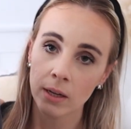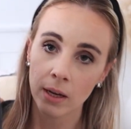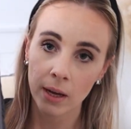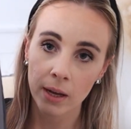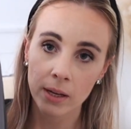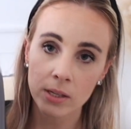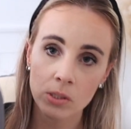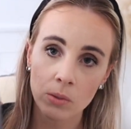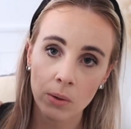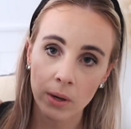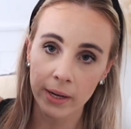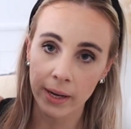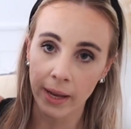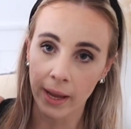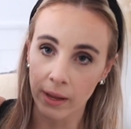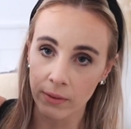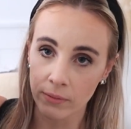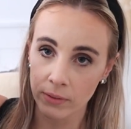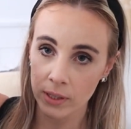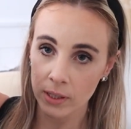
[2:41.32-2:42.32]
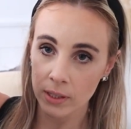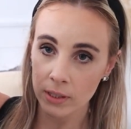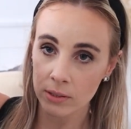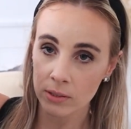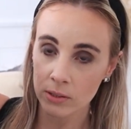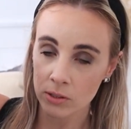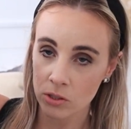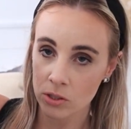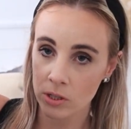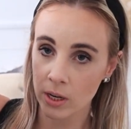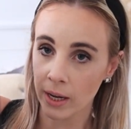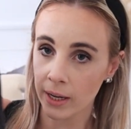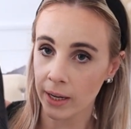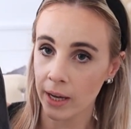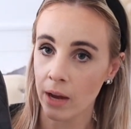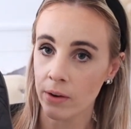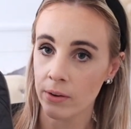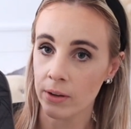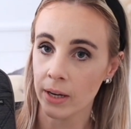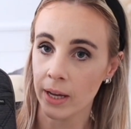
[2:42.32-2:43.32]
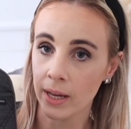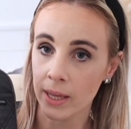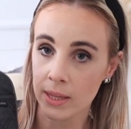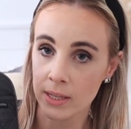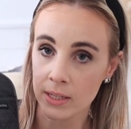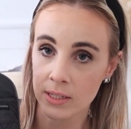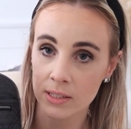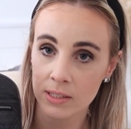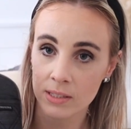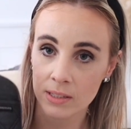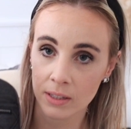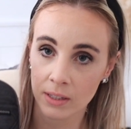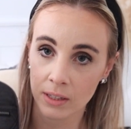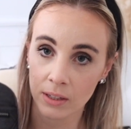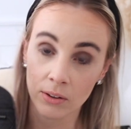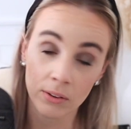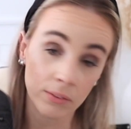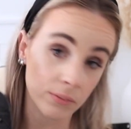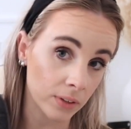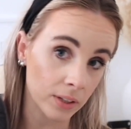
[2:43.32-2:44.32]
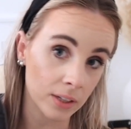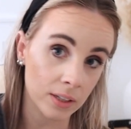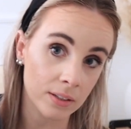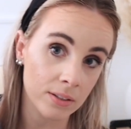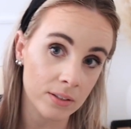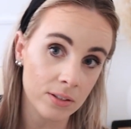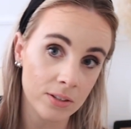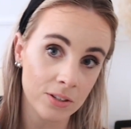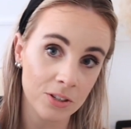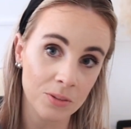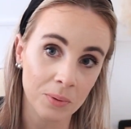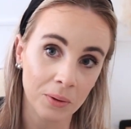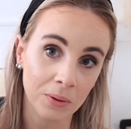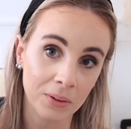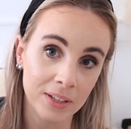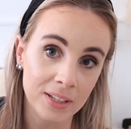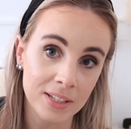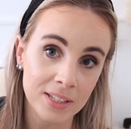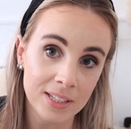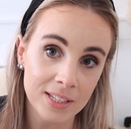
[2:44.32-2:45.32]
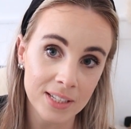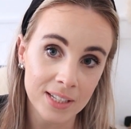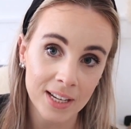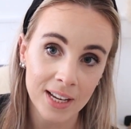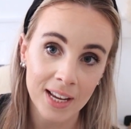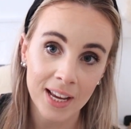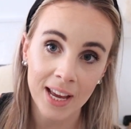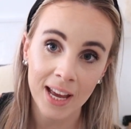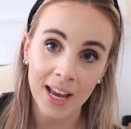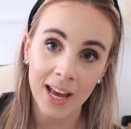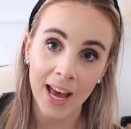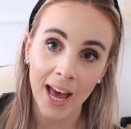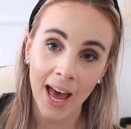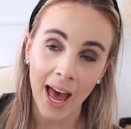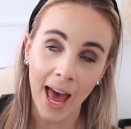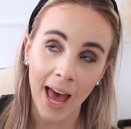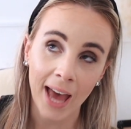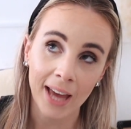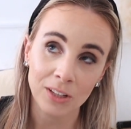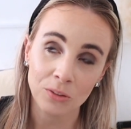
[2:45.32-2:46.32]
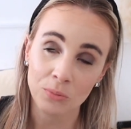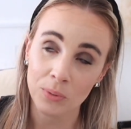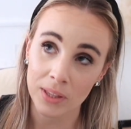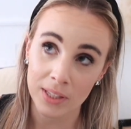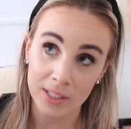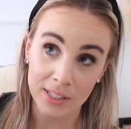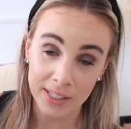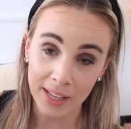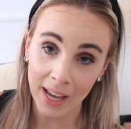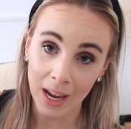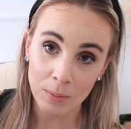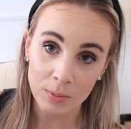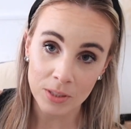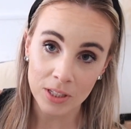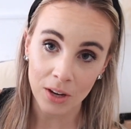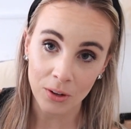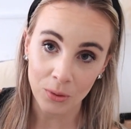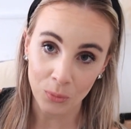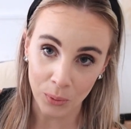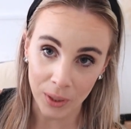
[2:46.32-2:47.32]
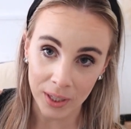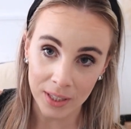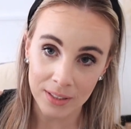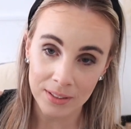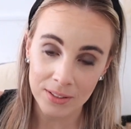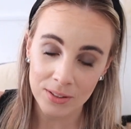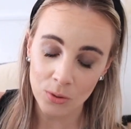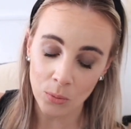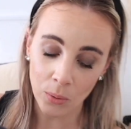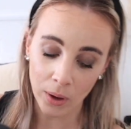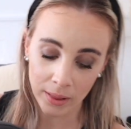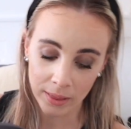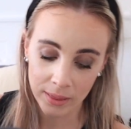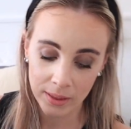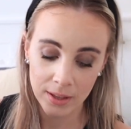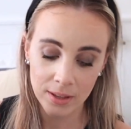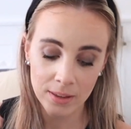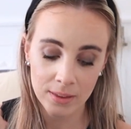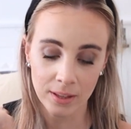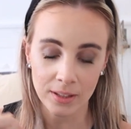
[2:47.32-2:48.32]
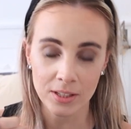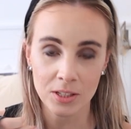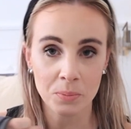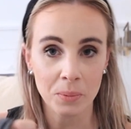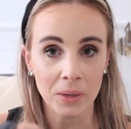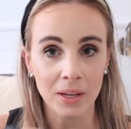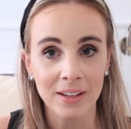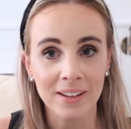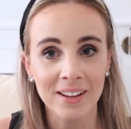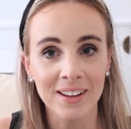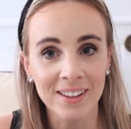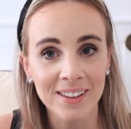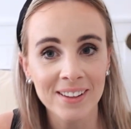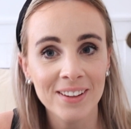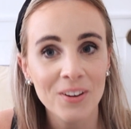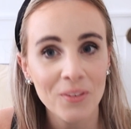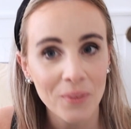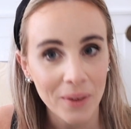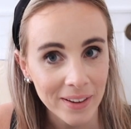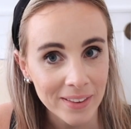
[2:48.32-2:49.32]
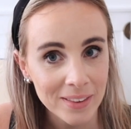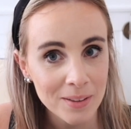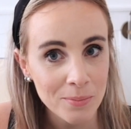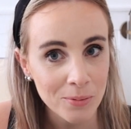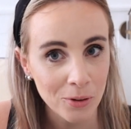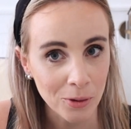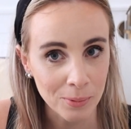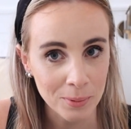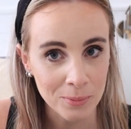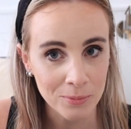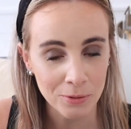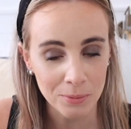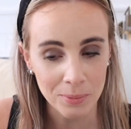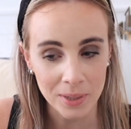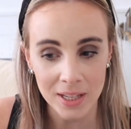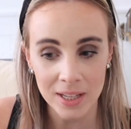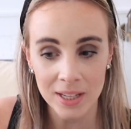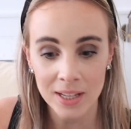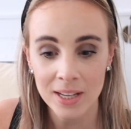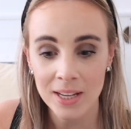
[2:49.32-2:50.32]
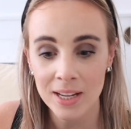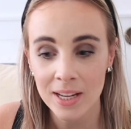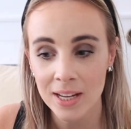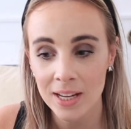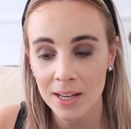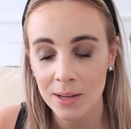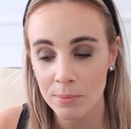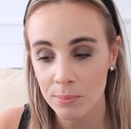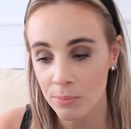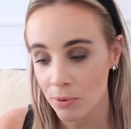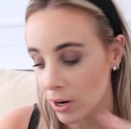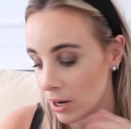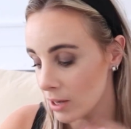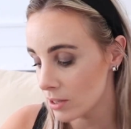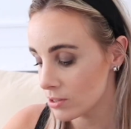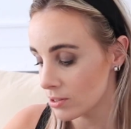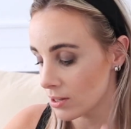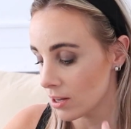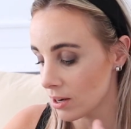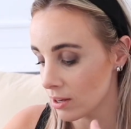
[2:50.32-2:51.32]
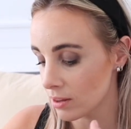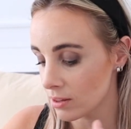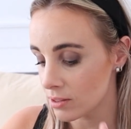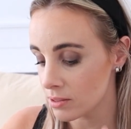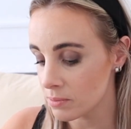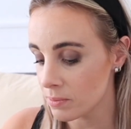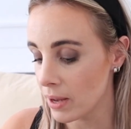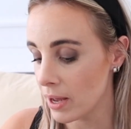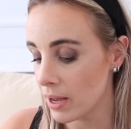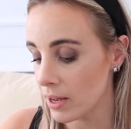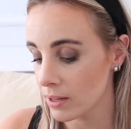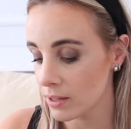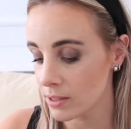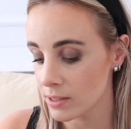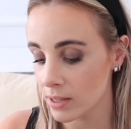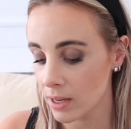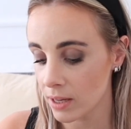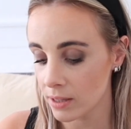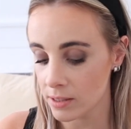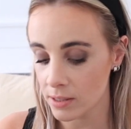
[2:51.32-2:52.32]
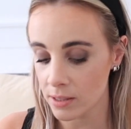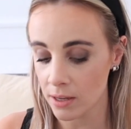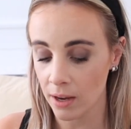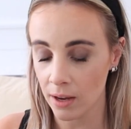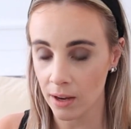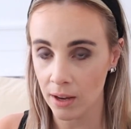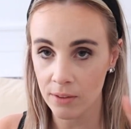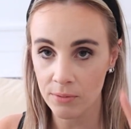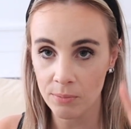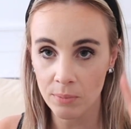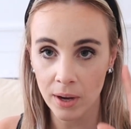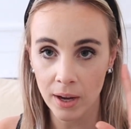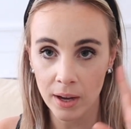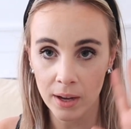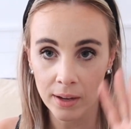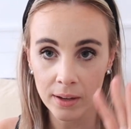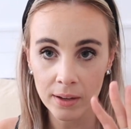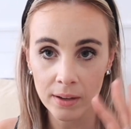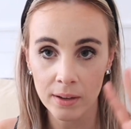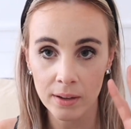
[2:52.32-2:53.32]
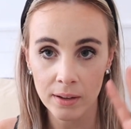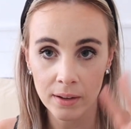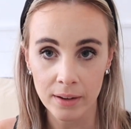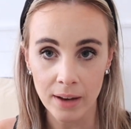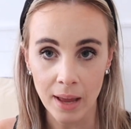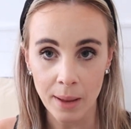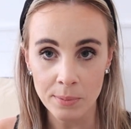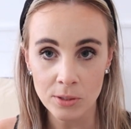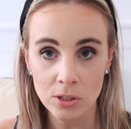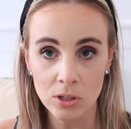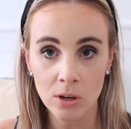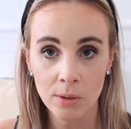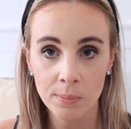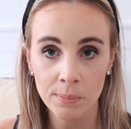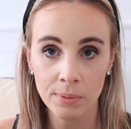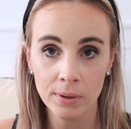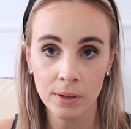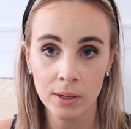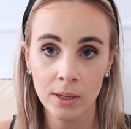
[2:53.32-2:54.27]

it's quite heavy to carry like this and inconvenient, to be honest. And with this Cape Town wind, one thing that's been quite the problem for me prior to getting this bag is that I have my laptop